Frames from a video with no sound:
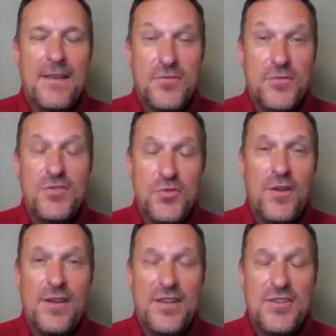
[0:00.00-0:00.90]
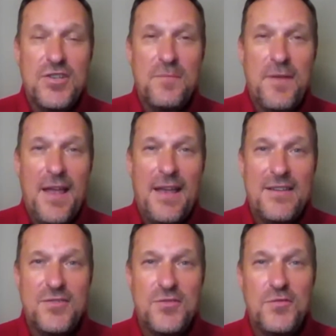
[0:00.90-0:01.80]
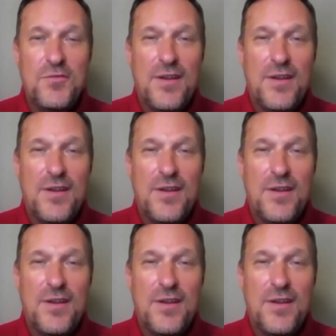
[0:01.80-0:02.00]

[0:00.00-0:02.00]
enjoy Kinship and to